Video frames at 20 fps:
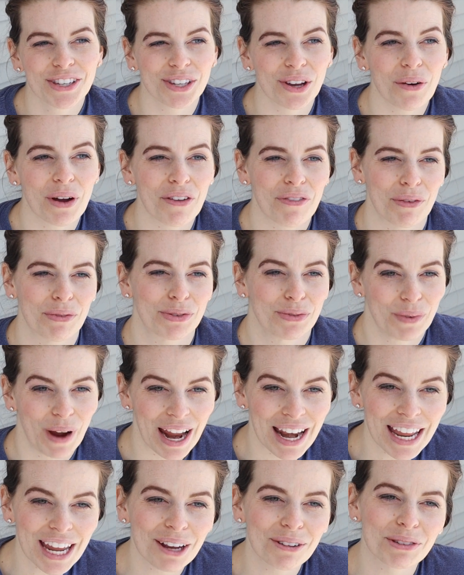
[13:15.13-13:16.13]
So if it was
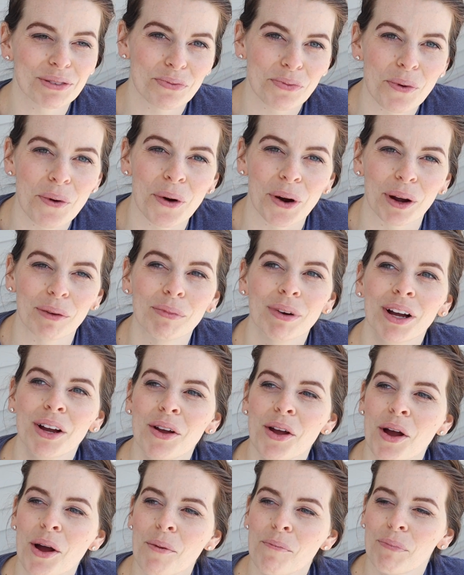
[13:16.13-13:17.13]
raining, it was warm,
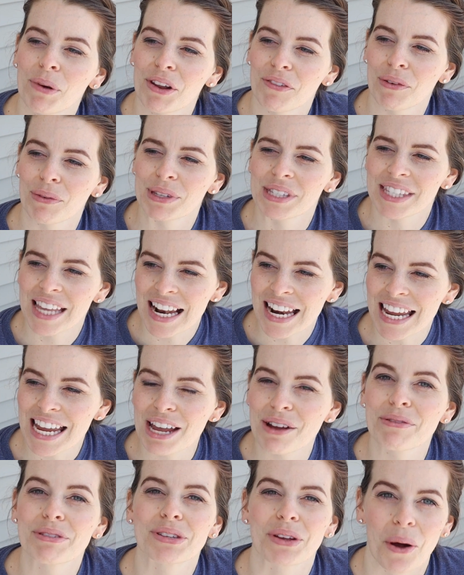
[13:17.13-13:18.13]
but if it was sunny,
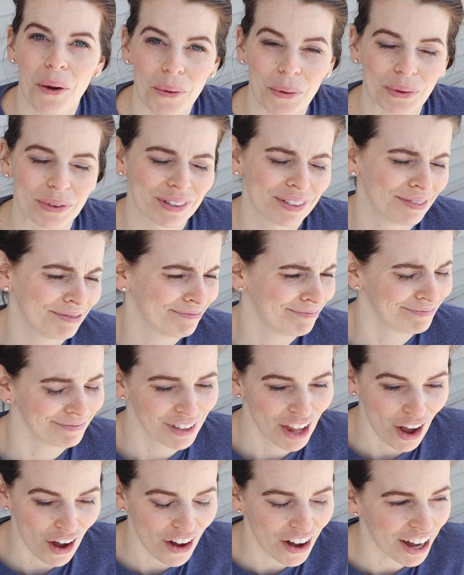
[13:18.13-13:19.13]
it was cold.
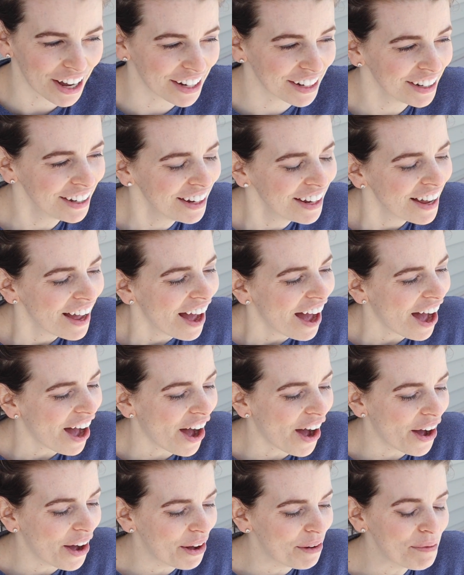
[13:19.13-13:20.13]
Odd.
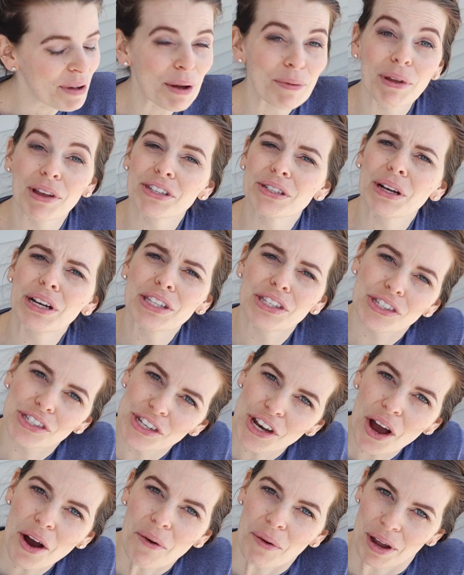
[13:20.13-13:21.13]
Um, and we also had
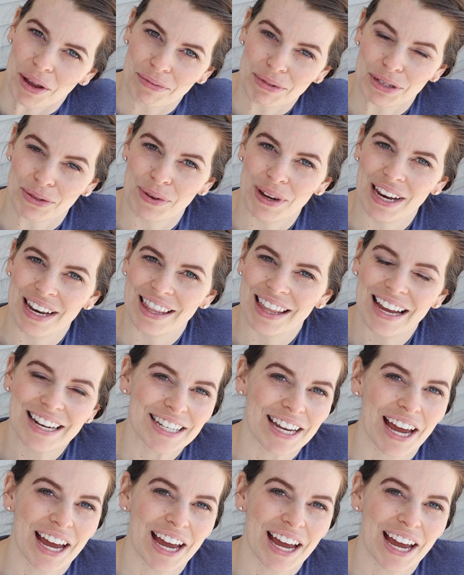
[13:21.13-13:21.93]
snow in between that